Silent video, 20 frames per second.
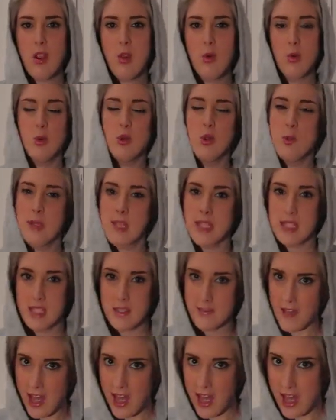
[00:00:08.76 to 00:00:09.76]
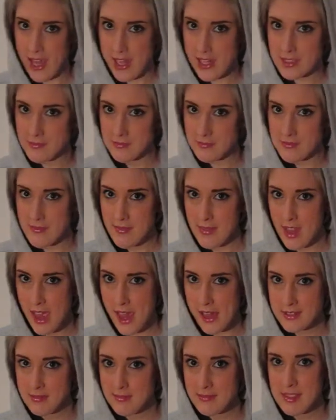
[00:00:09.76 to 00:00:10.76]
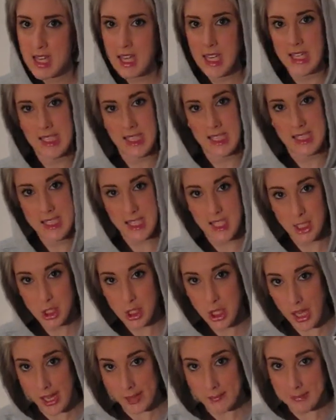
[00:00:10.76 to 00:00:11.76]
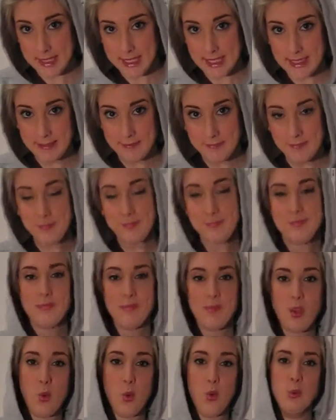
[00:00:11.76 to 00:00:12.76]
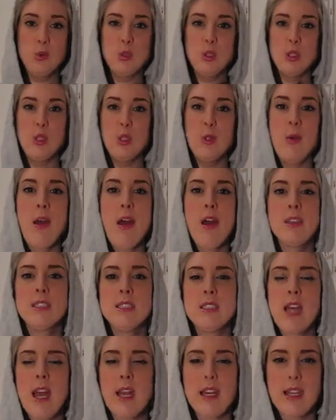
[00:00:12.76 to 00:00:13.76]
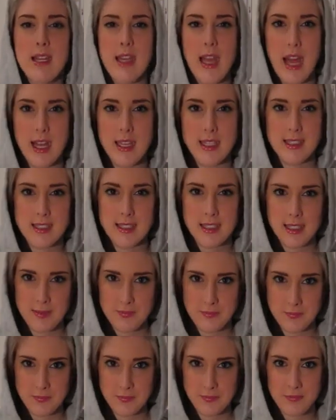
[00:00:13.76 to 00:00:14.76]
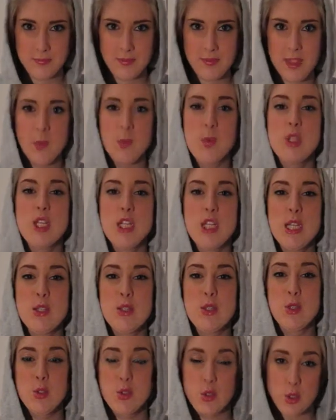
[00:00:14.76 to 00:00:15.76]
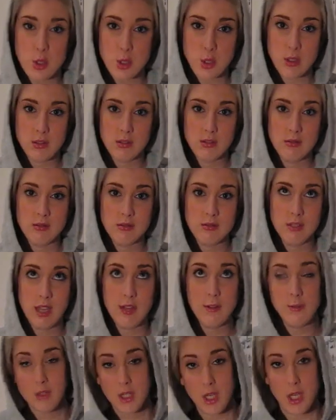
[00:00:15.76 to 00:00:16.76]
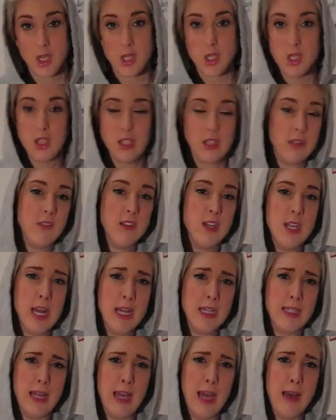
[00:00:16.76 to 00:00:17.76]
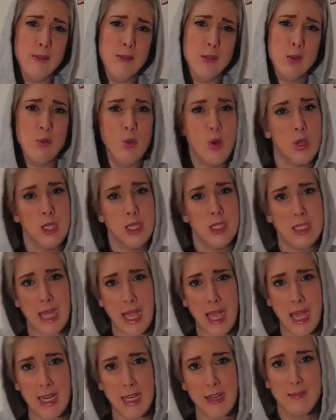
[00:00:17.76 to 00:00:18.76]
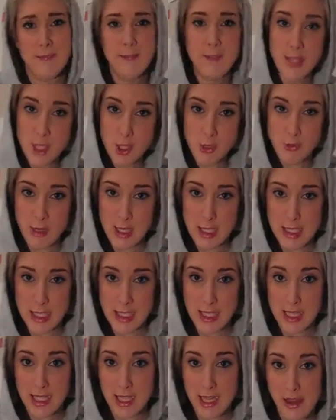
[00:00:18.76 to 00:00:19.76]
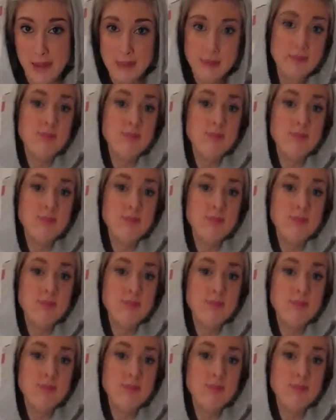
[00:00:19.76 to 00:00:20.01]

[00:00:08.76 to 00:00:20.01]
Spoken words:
or number 2. So I study German. Also kaksi, which is 2 in Finnish, because I've learned how to count to 1 and 10 in Finnish recently.